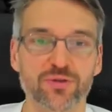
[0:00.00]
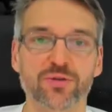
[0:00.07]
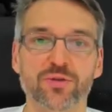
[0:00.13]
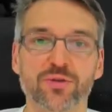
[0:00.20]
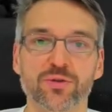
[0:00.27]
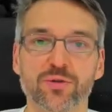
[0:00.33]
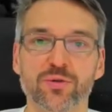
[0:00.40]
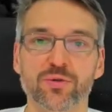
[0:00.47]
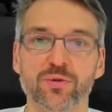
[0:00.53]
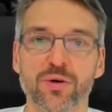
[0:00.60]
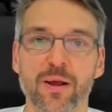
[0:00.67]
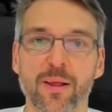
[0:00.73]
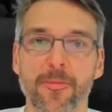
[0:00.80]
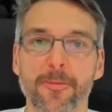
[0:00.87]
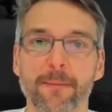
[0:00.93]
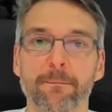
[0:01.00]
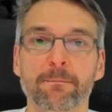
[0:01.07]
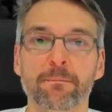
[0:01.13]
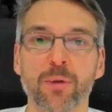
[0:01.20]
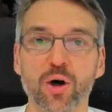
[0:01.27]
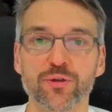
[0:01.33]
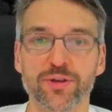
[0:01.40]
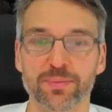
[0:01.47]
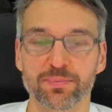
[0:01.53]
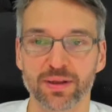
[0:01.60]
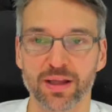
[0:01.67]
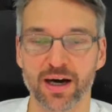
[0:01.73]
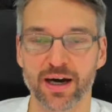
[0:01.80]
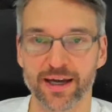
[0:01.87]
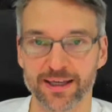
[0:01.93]
to
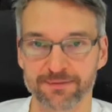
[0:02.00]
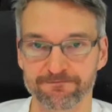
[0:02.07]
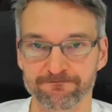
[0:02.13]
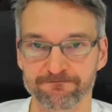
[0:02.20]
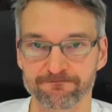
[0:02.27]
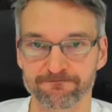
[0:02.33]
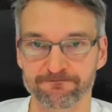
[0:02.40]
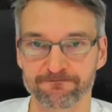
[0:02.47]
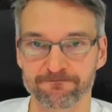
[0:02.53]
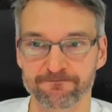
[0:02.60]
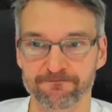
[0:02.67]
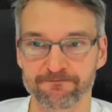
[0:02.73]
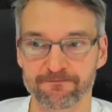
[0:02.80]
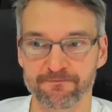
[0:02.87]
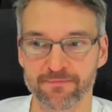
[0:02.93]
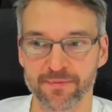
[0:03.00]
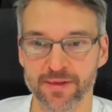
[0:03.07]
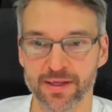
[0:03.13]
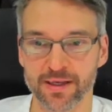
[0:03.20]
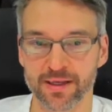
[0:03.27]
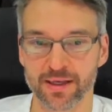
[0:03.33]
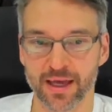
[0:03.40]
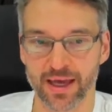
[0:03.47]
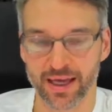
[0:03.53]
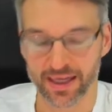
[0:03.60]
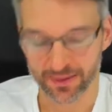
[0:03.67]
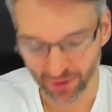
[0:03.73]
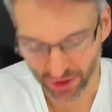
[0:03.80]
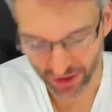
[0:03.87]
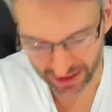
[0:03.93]
multiply. Okay,
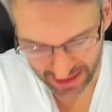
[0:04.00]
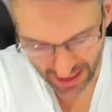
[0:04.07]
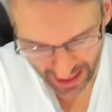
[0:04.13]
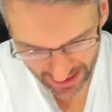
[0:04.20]
I'm going to take